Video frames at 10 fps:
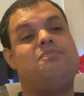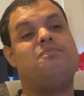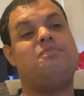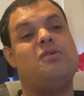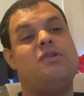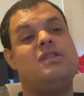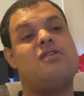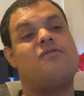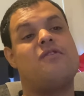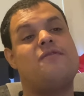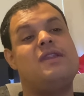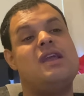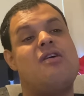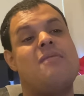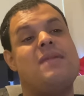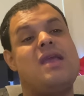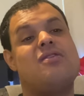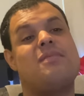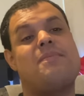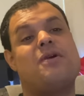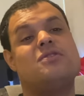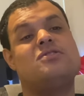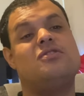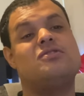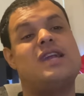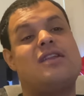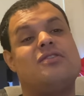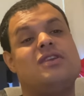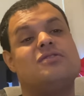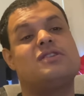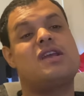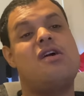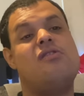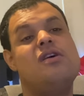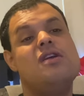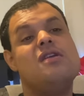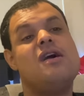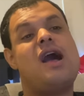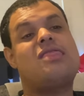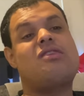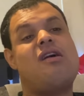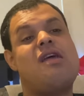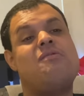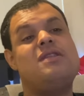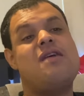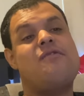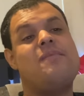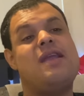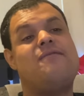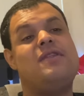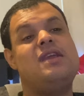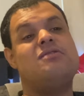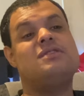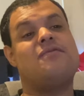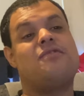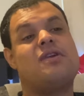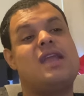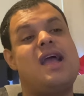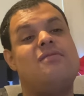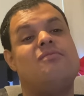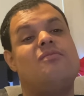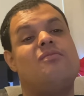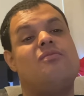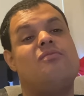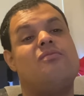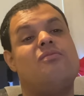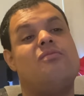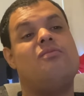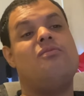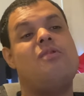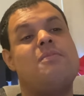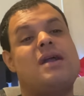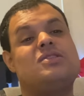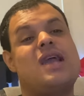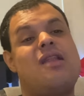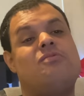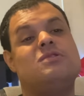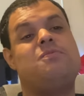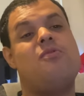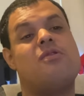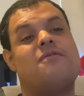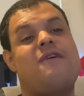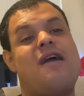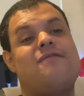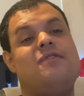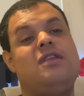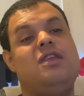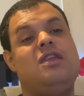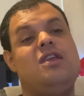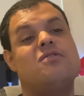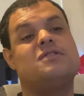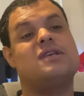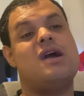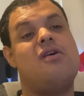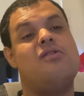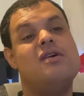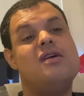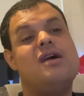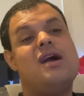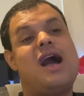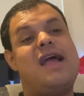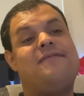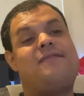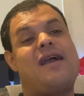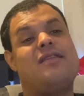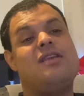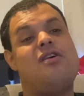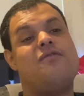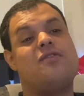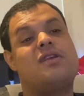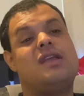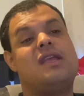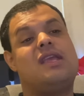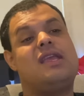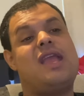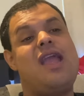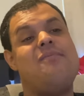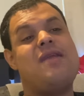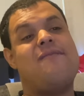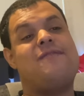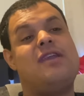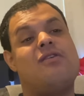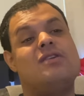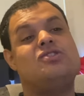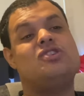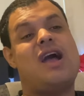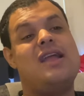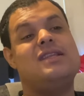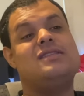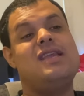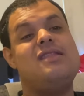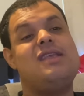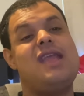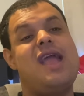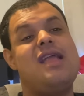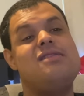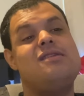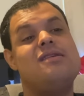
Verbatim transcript: bullied over a video I made on my personal channel years ago, I thought I would never make videos ever again. When my channel was born five years ago, I had finally overcame that fear and shyness. In the end,